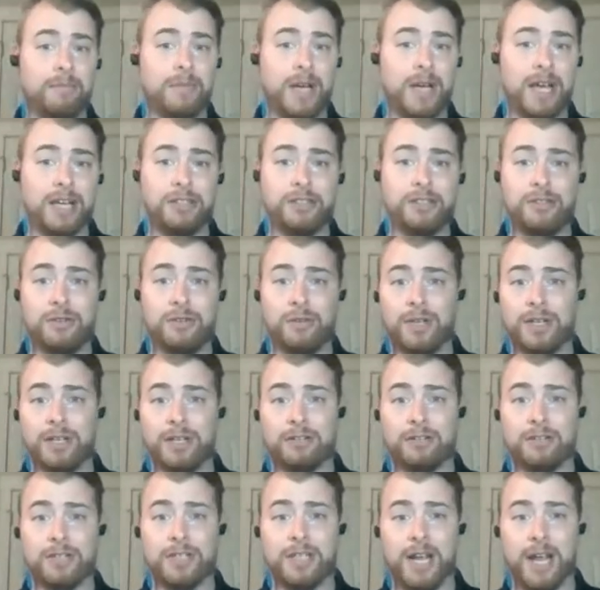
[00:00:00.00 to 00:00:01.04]
Guys don't
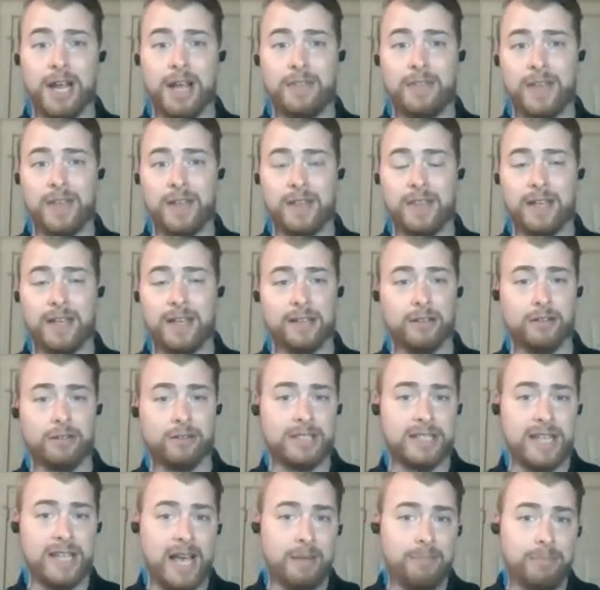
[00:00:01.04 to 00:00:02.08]
understand that that
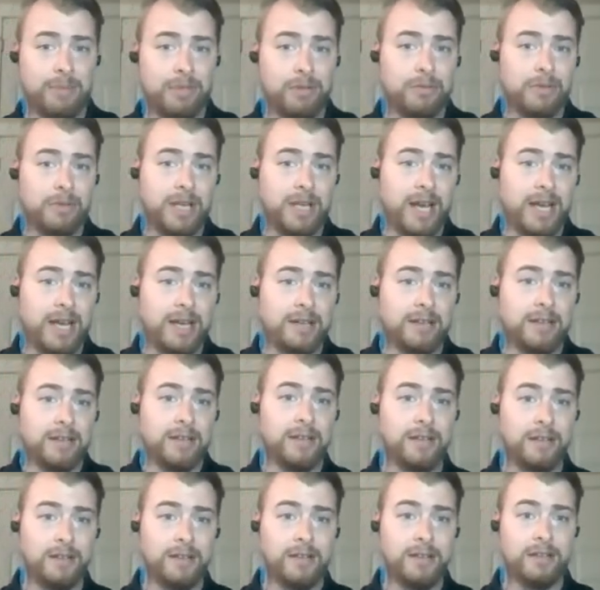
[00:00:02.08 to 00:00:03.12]
little zap you get
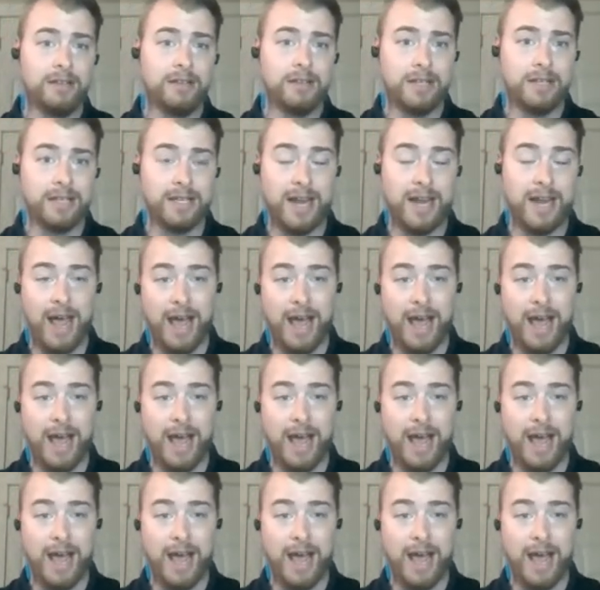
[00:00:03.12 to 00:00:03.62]
can